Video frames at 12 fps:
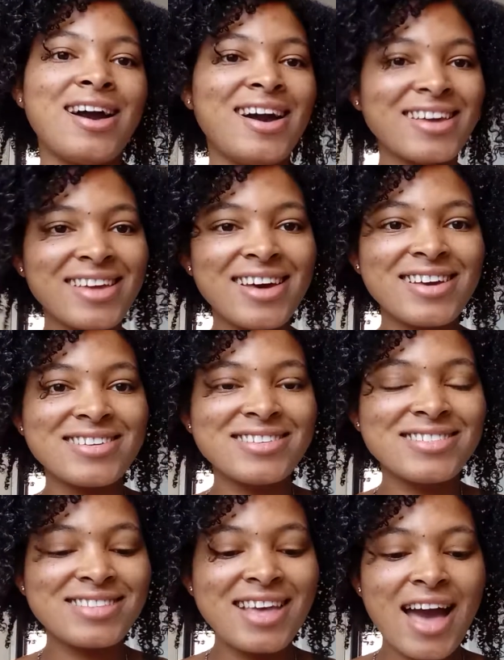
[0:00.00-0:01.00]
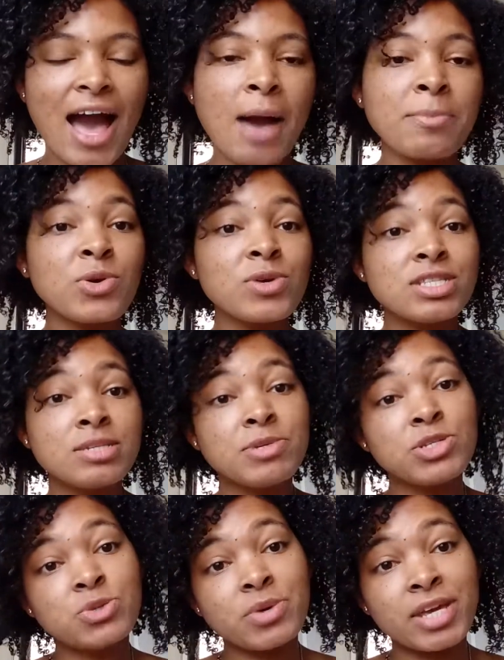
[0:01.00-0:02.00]
Guys, I'm going to be
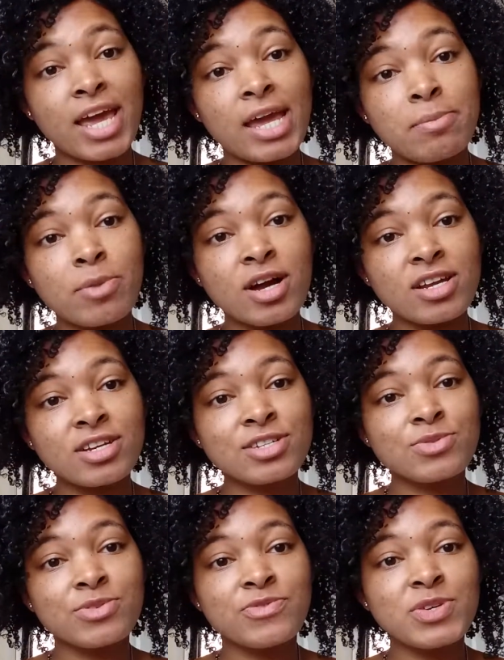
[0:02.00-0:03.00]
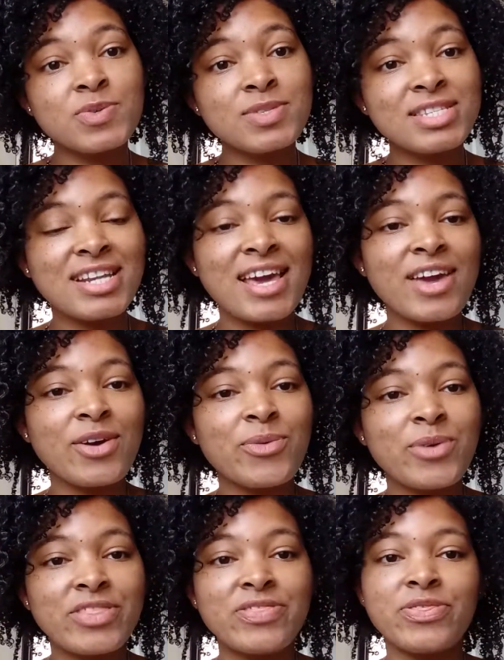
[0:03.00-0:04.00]
doing a product review today
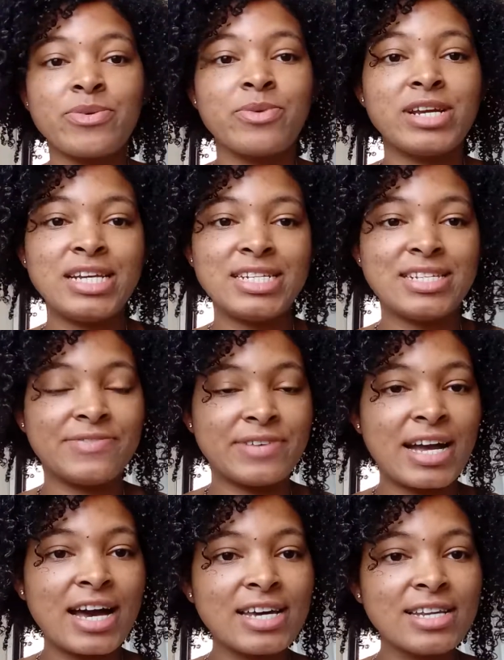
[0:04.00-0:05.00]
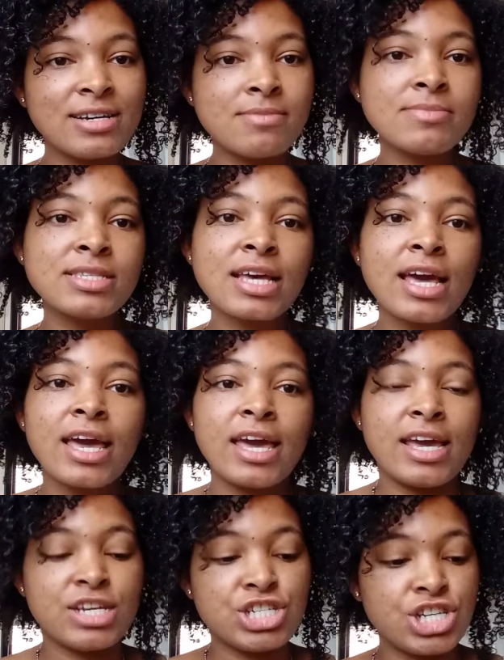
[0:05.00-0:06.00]
on 3 different items:
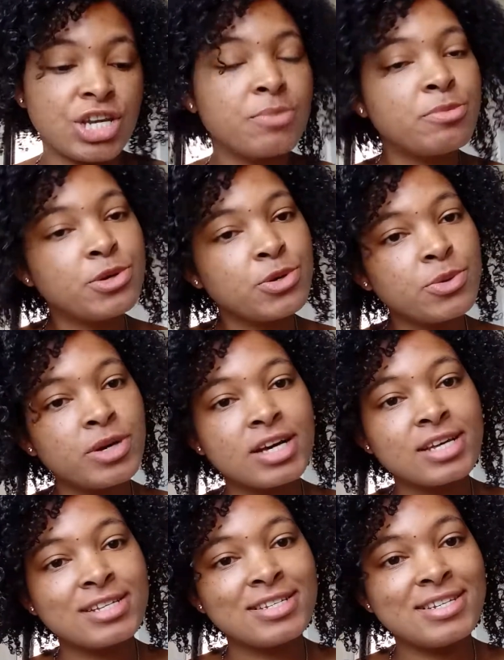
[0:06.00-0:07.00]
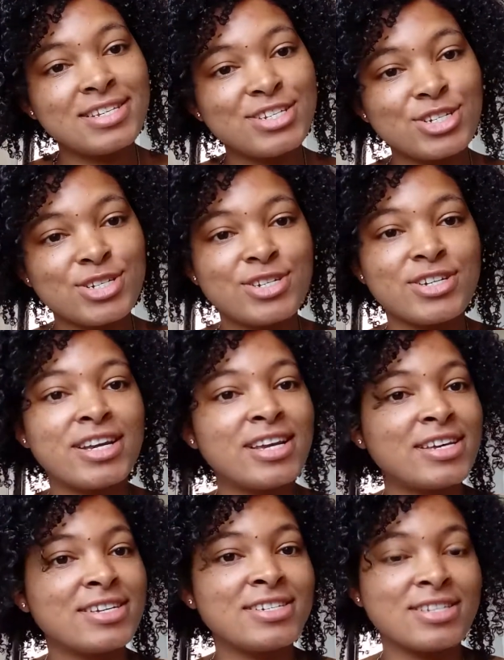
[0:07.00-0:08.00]
a shampoo, a conditioner,
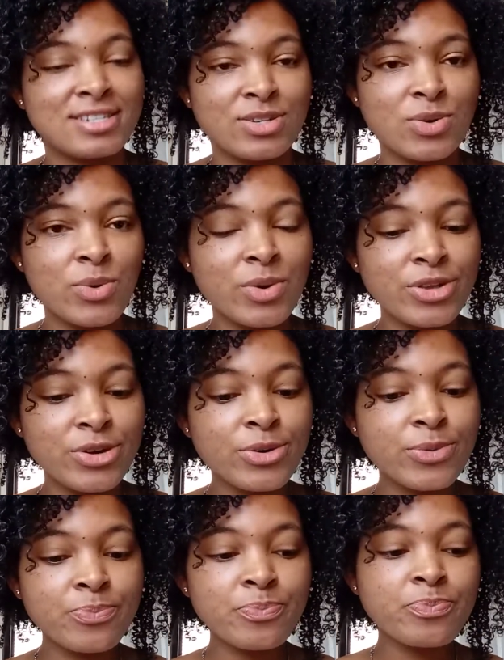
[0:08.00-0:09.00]
and an oil.